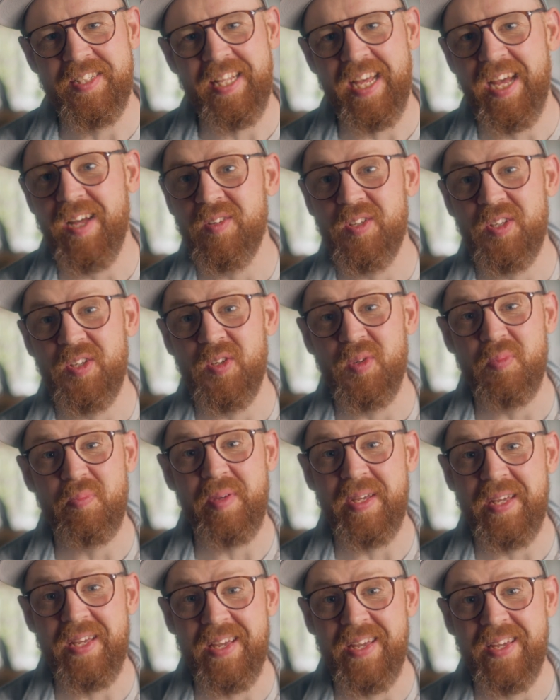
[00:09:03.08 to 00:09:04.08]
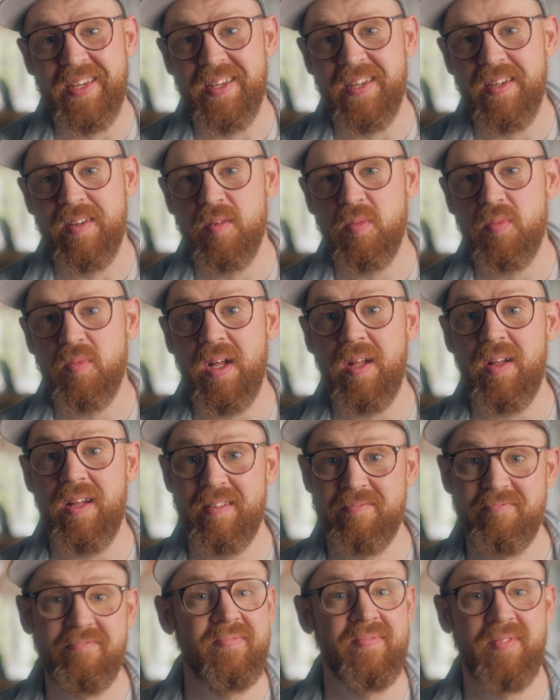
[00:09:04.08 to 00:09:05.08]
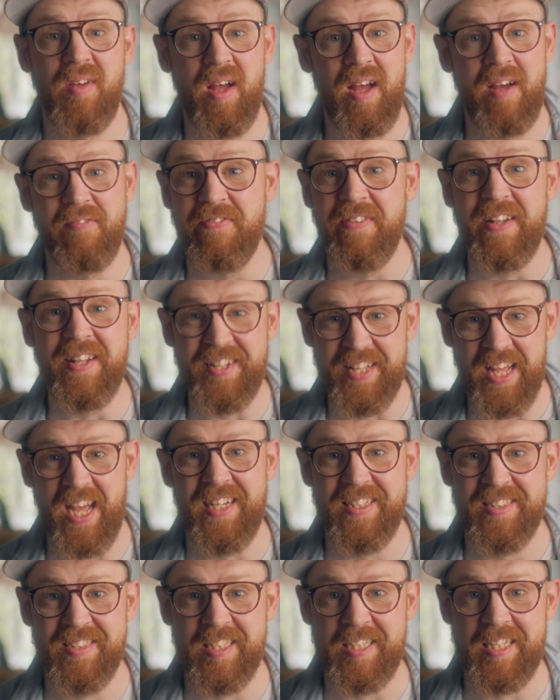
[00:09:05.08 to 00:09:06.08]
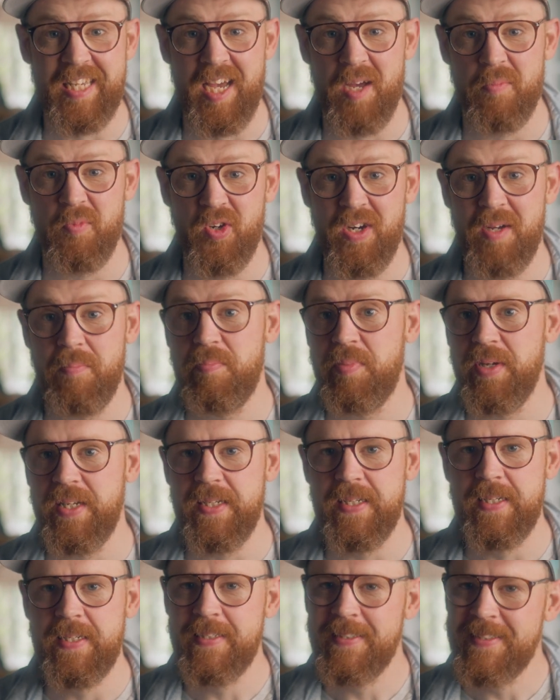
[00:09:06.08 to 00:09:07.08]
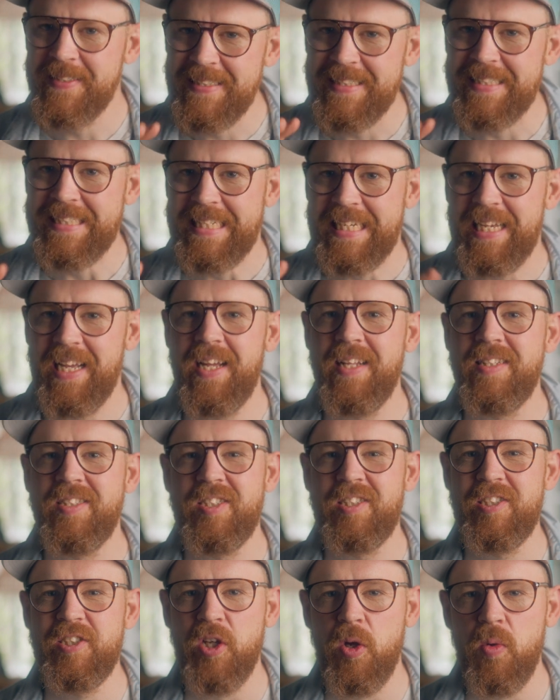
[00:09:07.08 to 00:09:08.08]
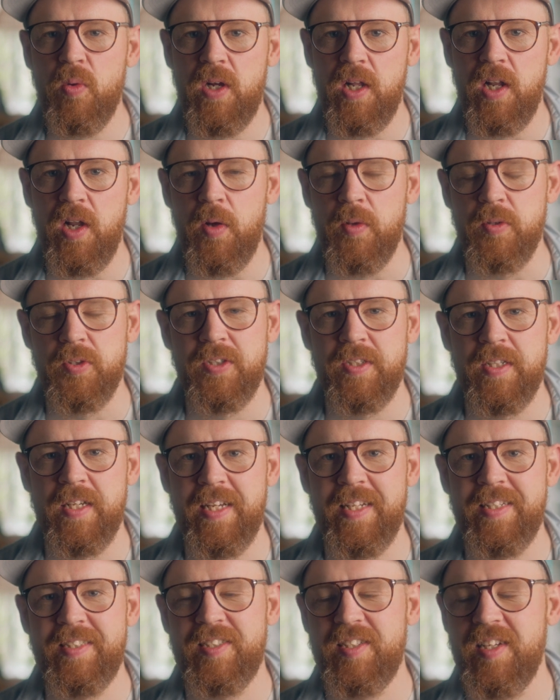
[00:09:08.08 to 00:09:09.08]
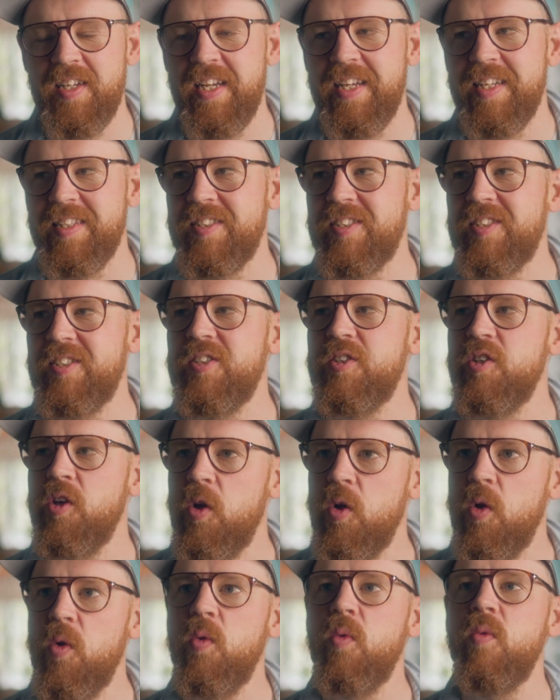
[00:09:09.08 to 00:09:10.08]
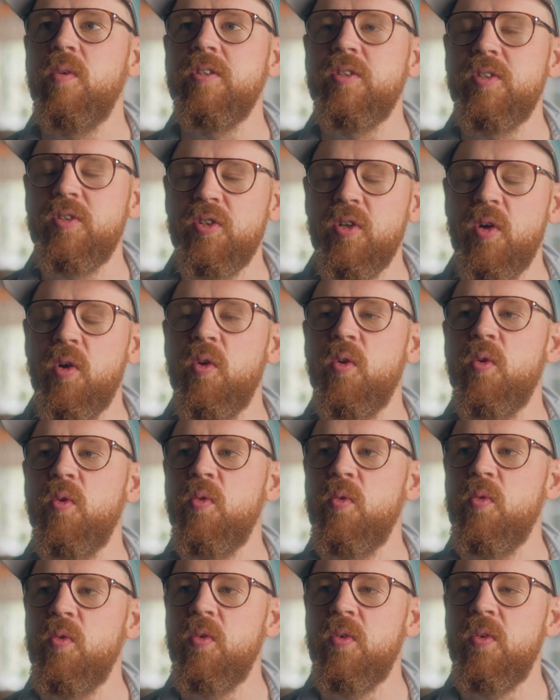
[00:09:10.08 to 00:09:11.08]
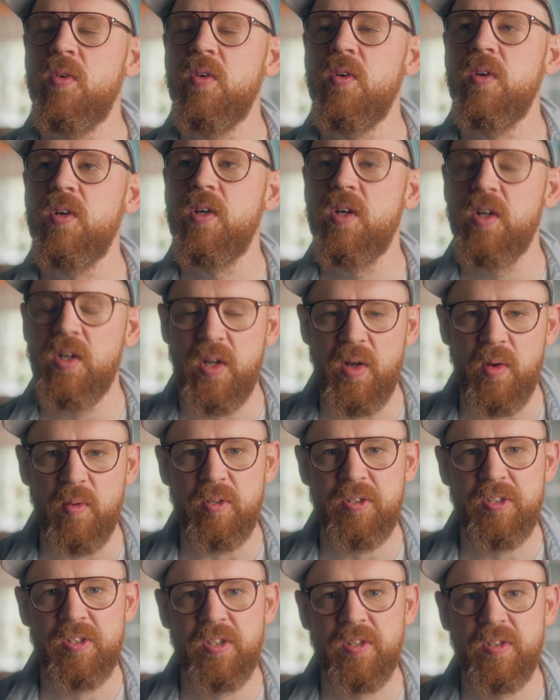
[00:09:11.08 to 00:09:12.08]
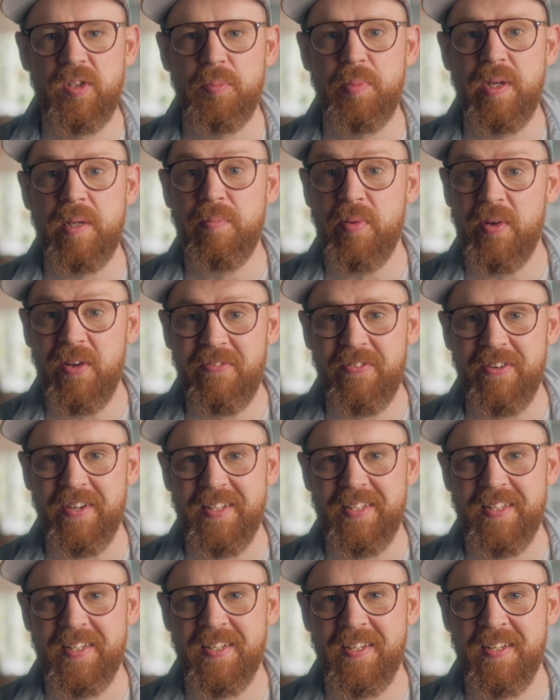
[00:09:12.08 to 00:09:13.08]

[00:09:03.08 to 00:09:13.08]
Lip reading: down to being, well, a fantastic camera, but it's so close. It's so close to being perfect.